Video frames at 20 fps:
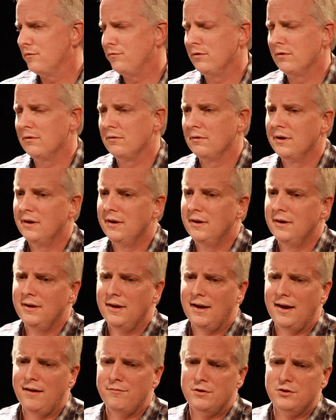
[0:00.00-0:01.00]
If you're
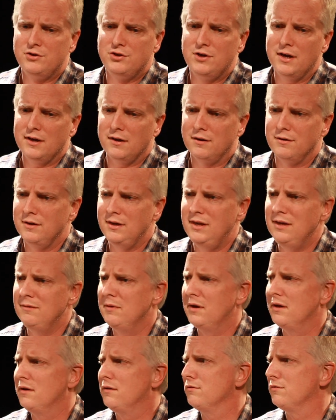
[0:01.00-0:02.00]
having to check on
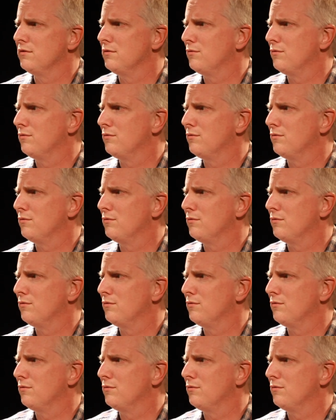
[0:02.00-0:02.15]
emails